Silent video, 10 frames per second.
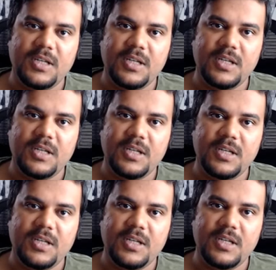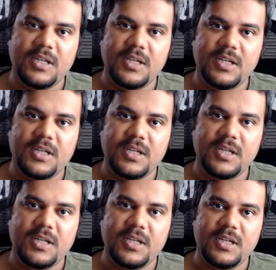But I
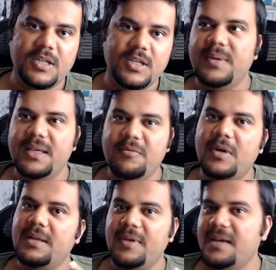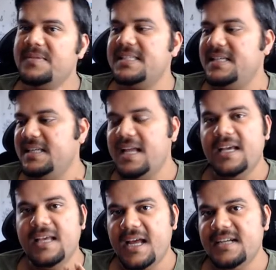think it will be, whatever I've seen, I
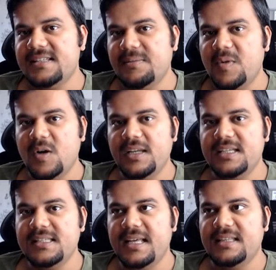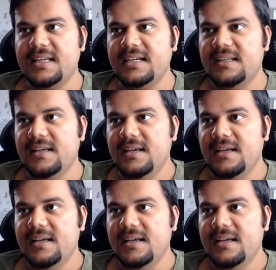had some colleagues like that.